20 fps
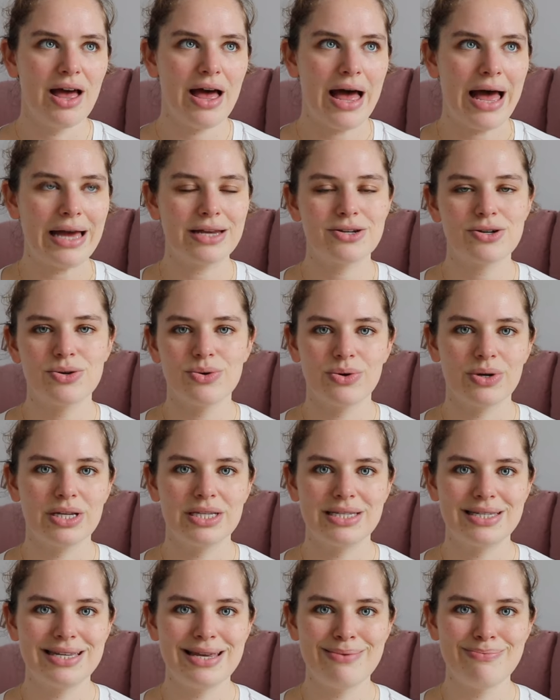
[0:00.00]
I don't know,
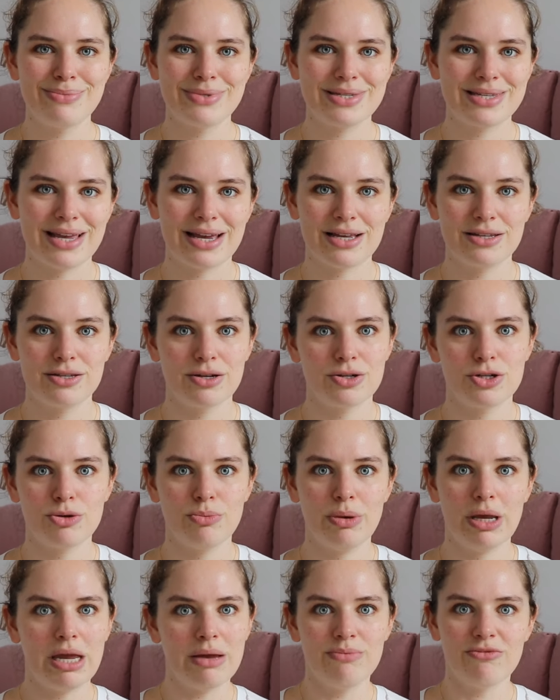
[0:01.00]
it seems like such a
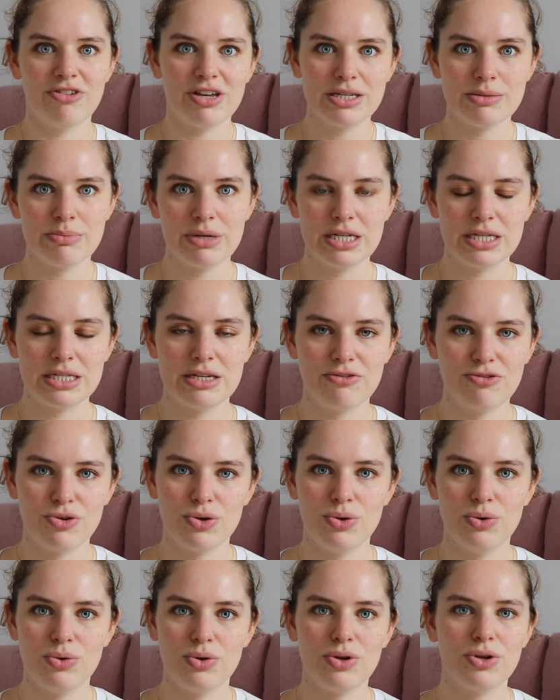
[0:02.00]
big investment if
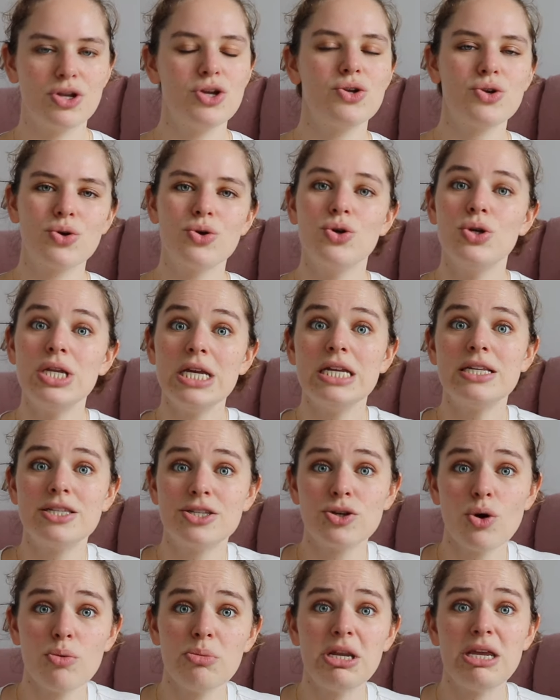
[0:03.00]
you need
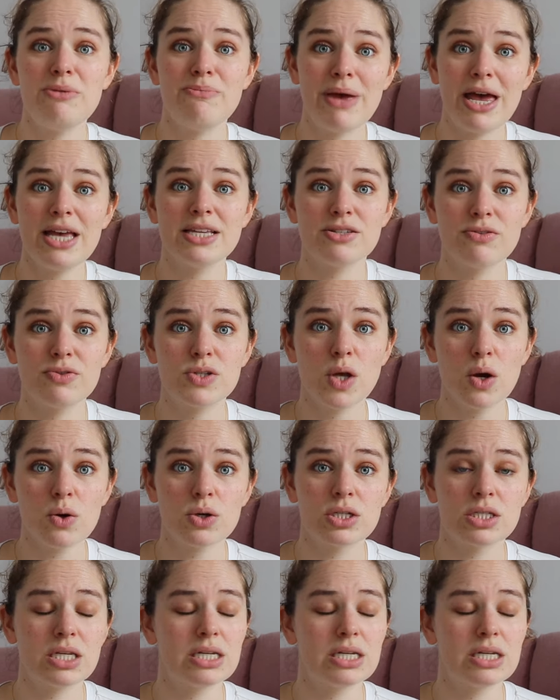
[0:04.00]
so many pairs of socks.